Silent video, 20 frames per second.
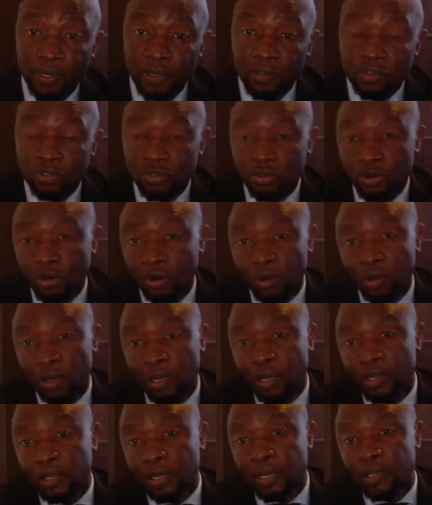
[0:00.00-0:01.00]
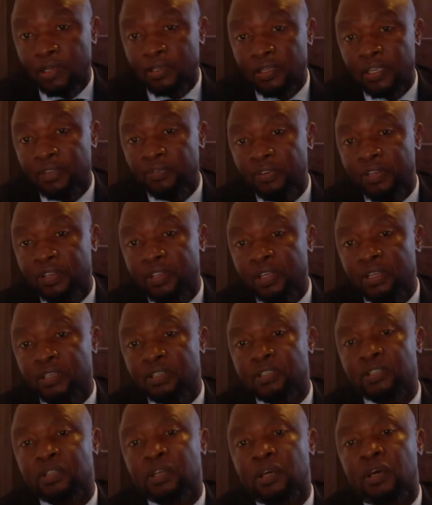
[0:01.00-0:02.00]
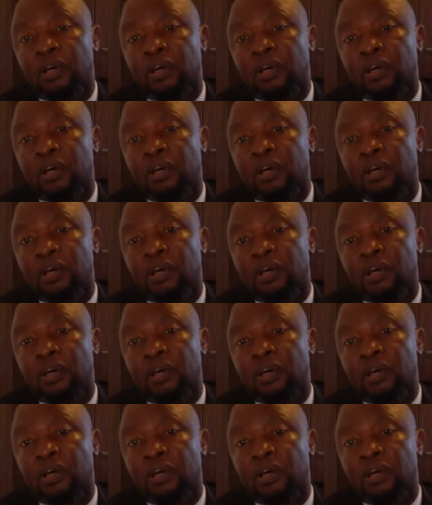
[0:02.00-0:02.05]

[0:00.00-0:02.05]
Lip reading: So, and given that